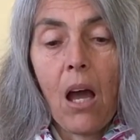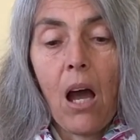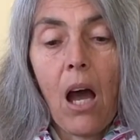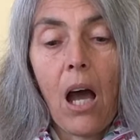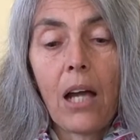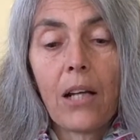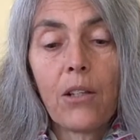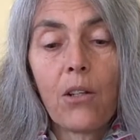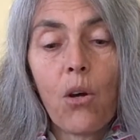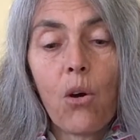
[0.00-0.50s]

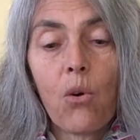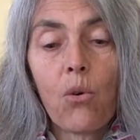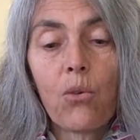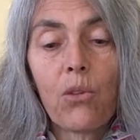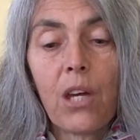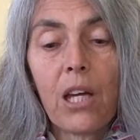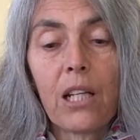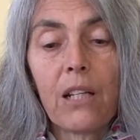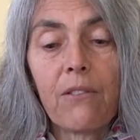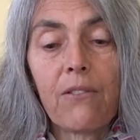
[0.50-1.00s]
I know
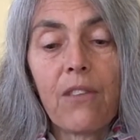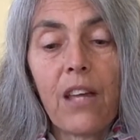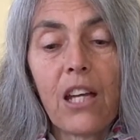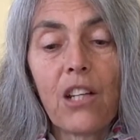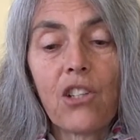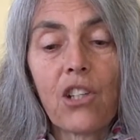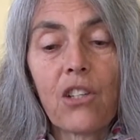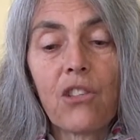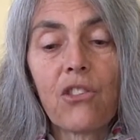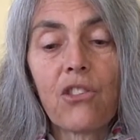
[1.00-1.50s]
that if
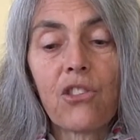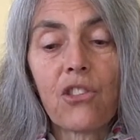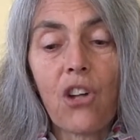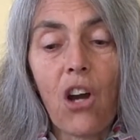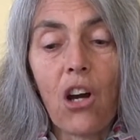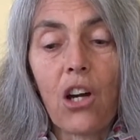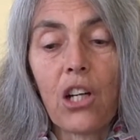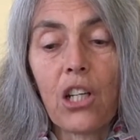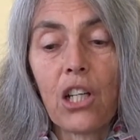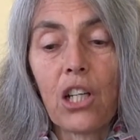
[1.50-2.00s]
they just
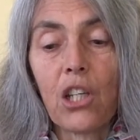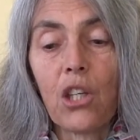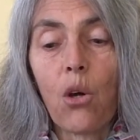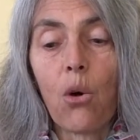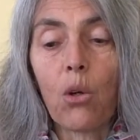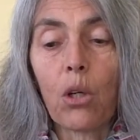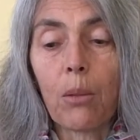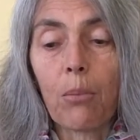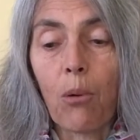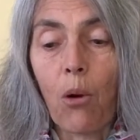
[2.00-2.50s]
started a
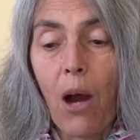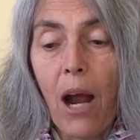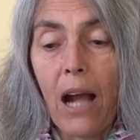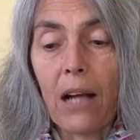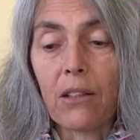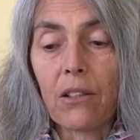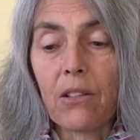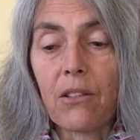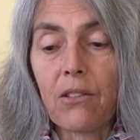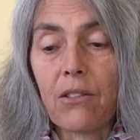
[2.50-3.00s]
yoga
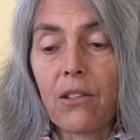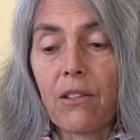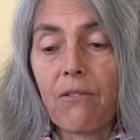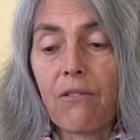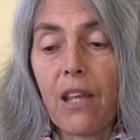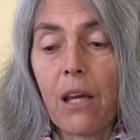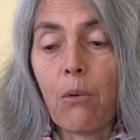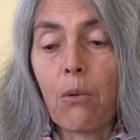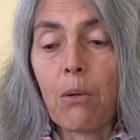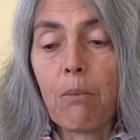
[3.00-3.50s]
practice,
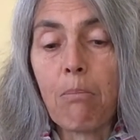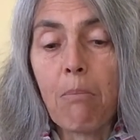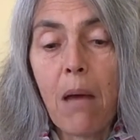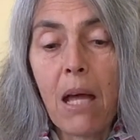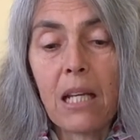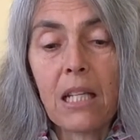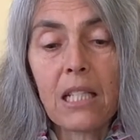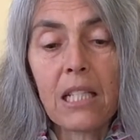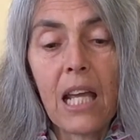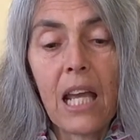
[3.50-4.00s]
if they would
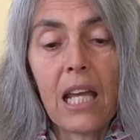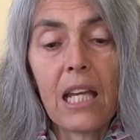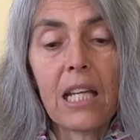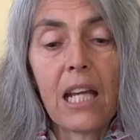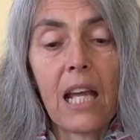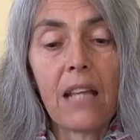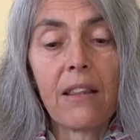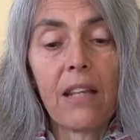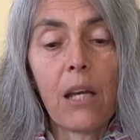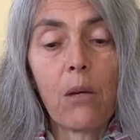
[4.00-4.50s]

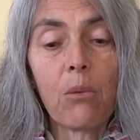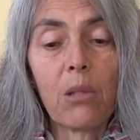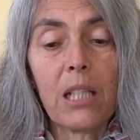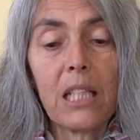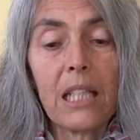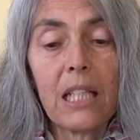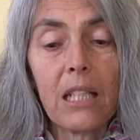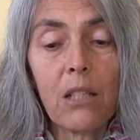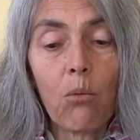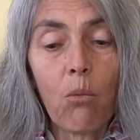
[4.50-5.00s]
meditate and they would
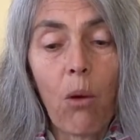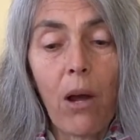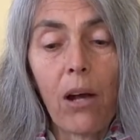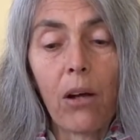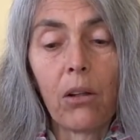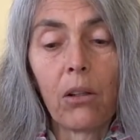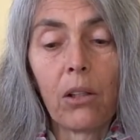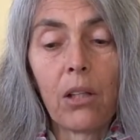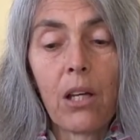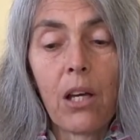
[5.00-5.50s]
eat
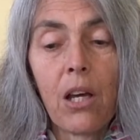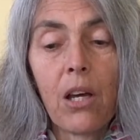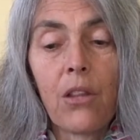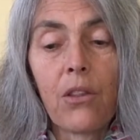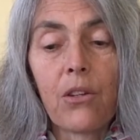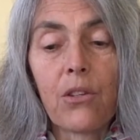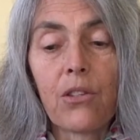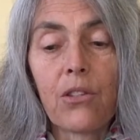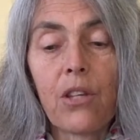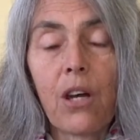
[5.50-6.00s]
well,
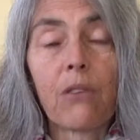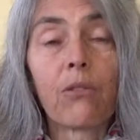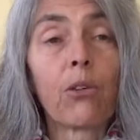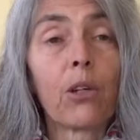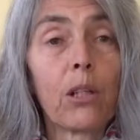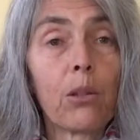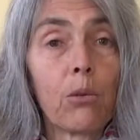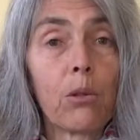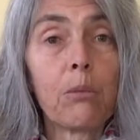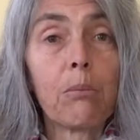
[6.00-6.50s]
their
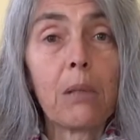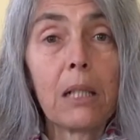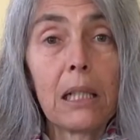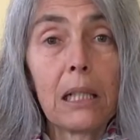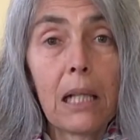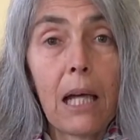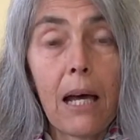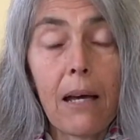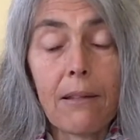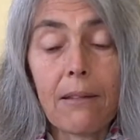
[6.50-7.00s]
suffering would be
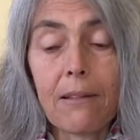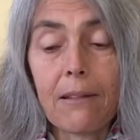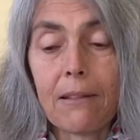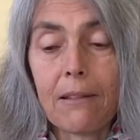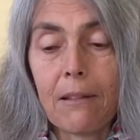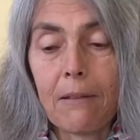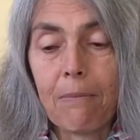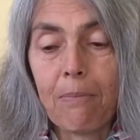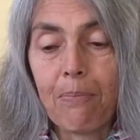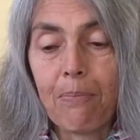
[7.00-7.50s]
less.